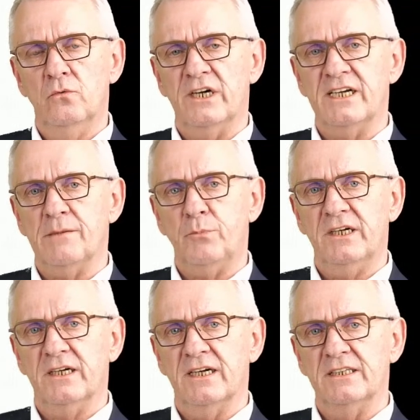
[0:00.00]
1
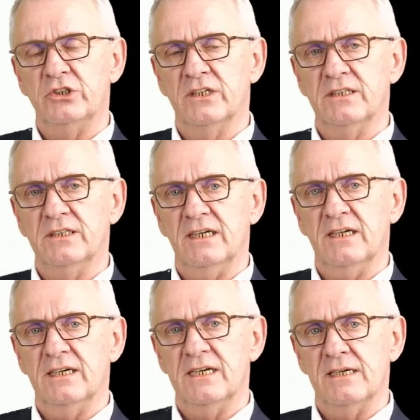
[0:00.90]
application,
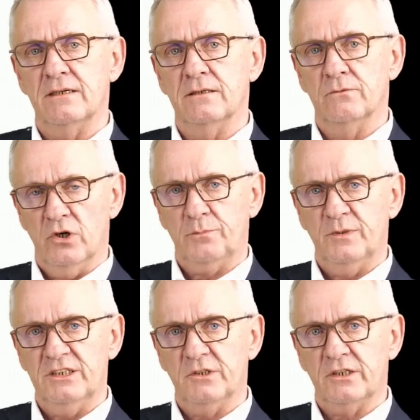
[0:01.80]

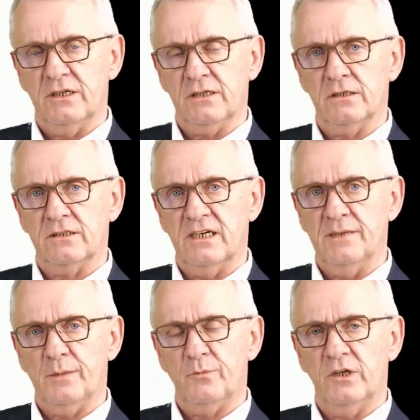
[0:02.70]
workpiece material
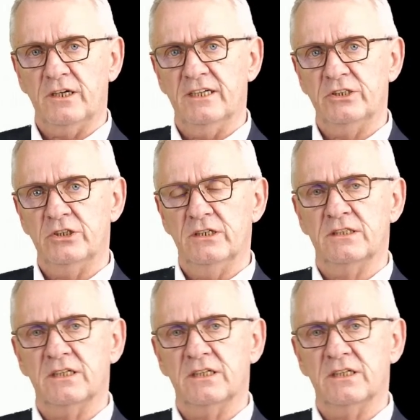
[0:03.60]
type application,